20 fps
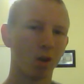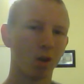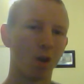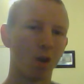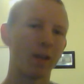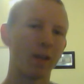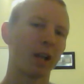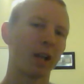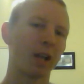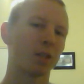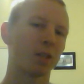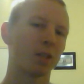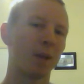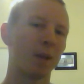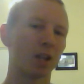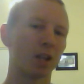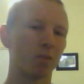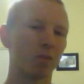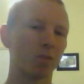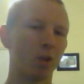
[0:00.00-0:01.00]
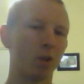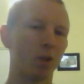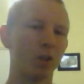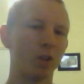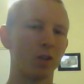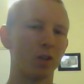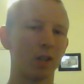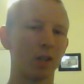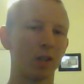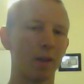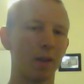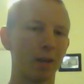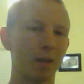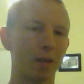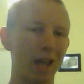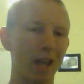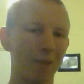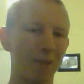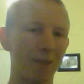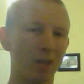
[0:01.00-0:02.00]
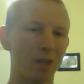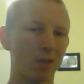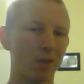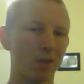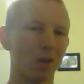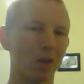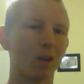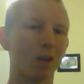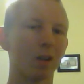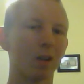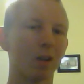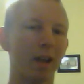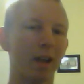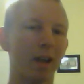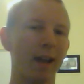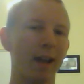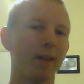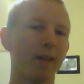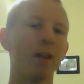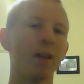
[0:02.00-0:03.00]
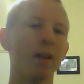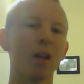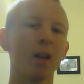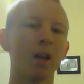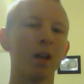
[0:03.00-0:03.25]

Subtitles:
on the Xbox One using the game DVR and